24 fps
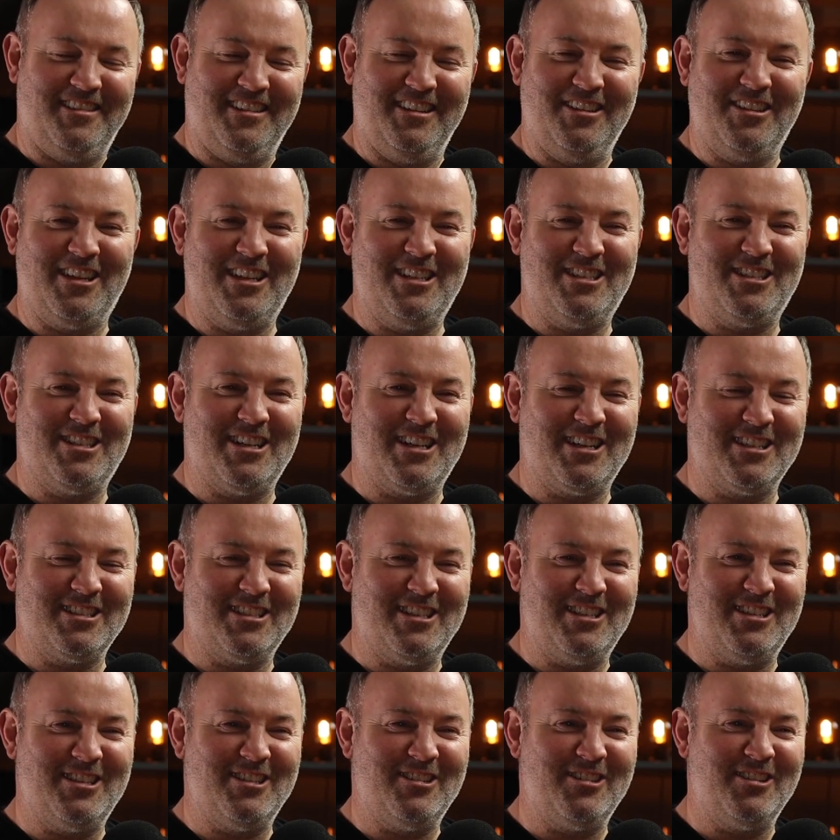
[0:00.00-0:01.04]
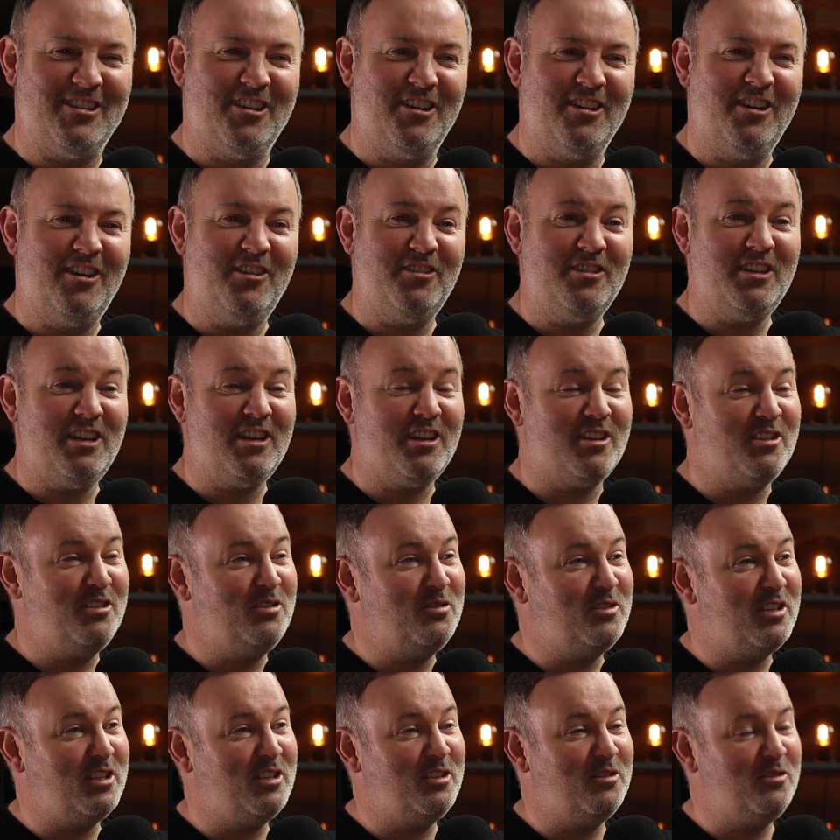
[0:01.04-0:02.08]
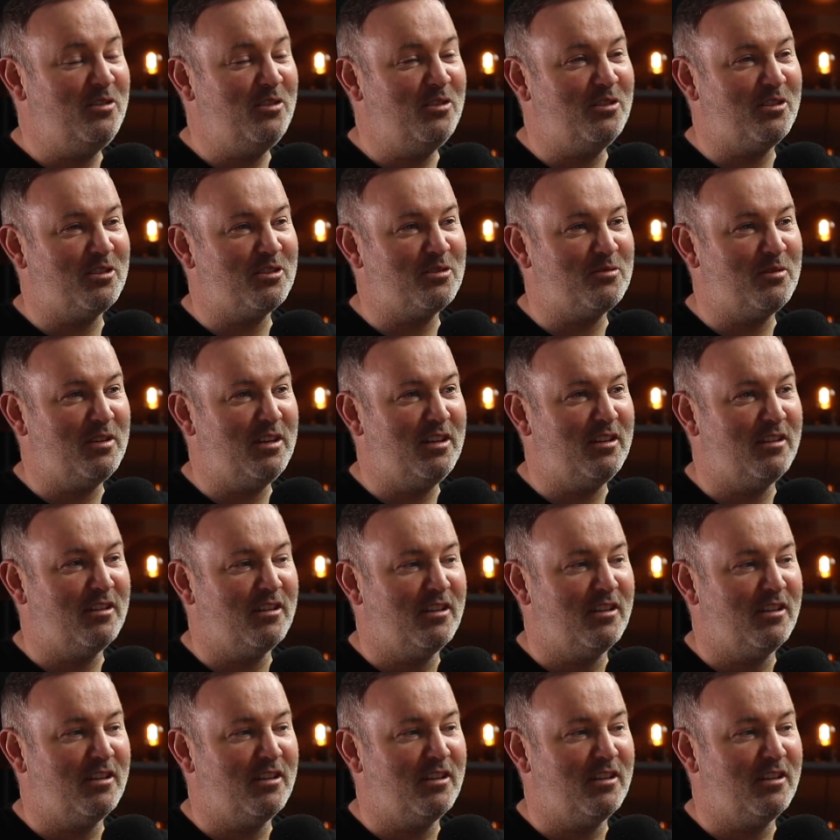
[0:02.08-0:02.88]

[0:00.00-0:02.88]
Lucky Chan's in New York. Oh, yeah, because you did New York as well.